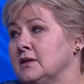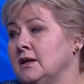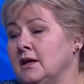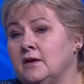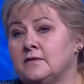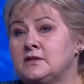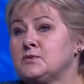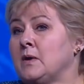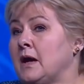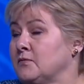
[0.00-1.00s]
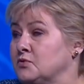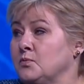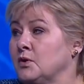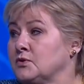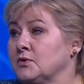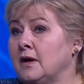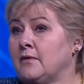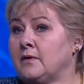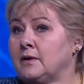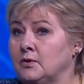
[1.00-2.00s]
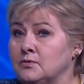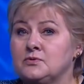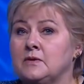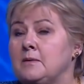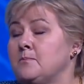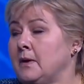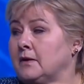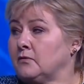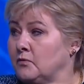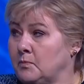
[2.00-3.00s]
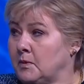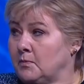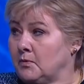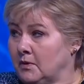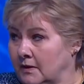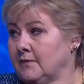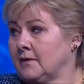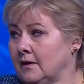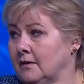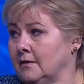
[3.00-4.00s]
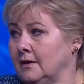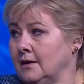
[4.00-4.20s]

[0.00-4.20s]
And this we have to work together, and also the impact of the people who are living there.